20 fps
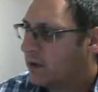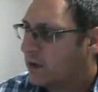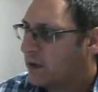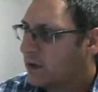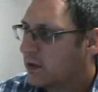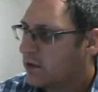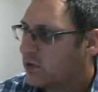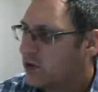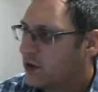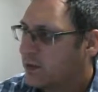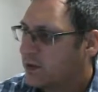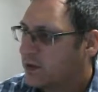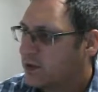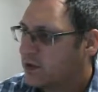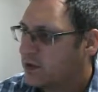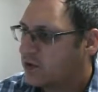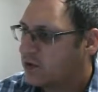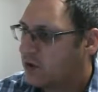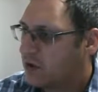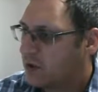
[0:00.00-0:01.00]
Drampa just
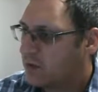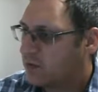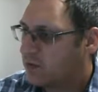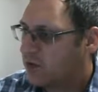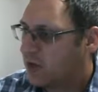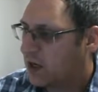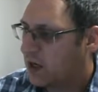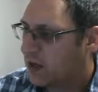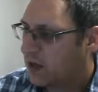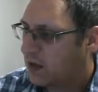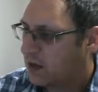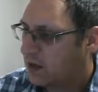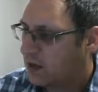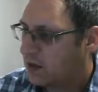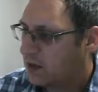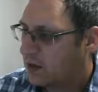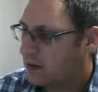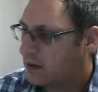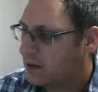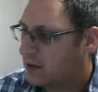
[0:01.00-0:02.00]
straight up
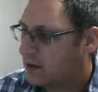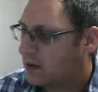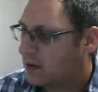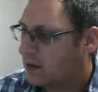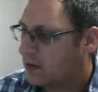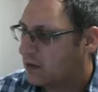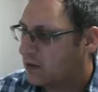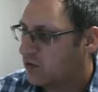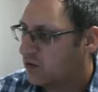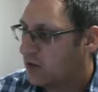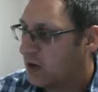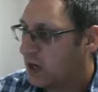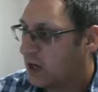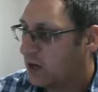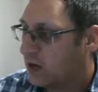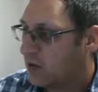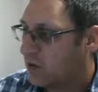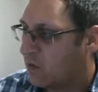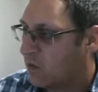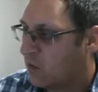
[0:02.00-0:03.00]
Dragon
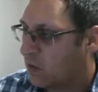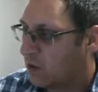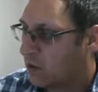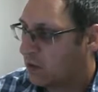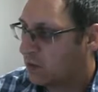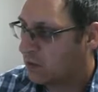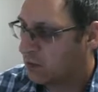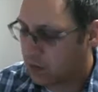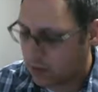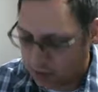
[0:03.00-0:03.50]
normal.